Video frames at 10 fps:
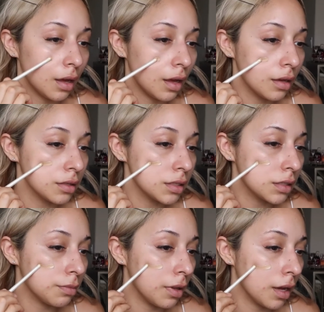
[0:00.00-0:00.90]
and
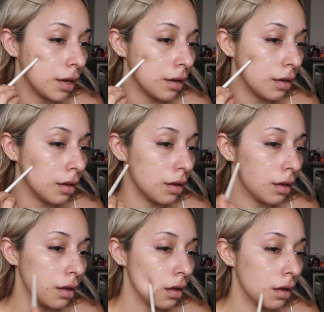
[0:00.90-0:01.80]
just apply it
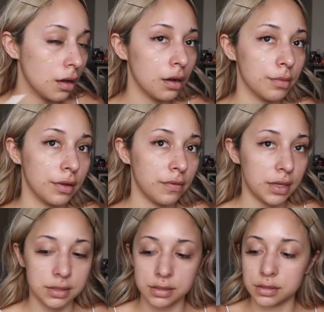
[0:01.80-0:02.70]
on my
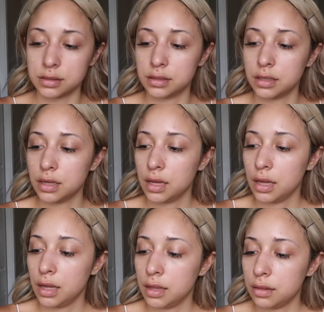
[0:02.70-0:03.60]
face.
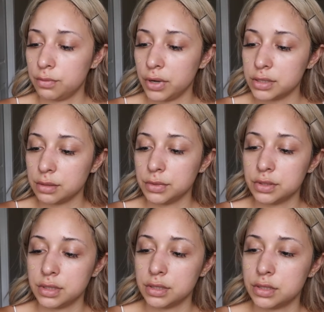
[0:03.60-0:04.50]
The brush I'm
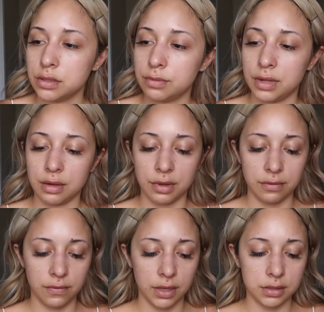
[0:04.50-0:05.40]
using to apply my
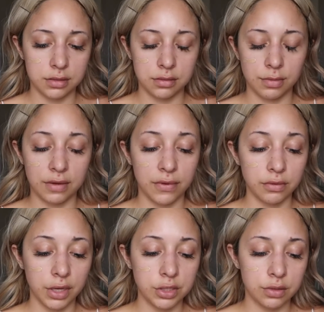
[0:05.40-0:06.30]

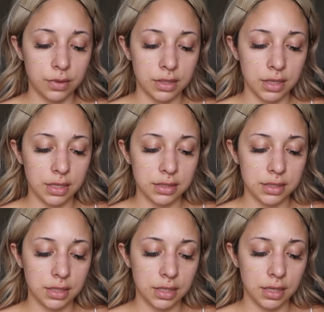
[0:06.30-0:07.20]
foundation with is
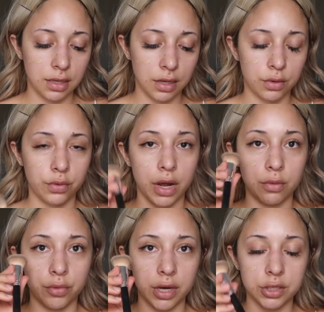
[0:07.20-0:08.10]
the
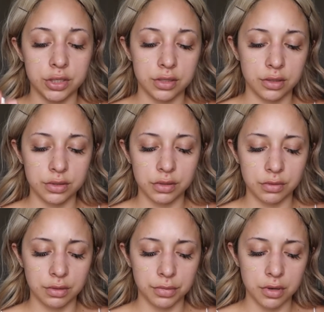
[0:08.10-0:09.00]
crown brush. There's no
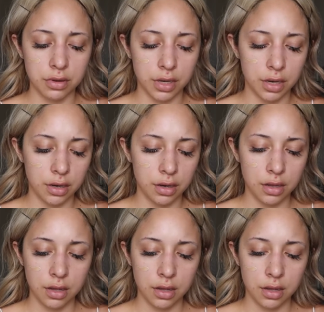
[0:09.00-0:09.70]
number on here,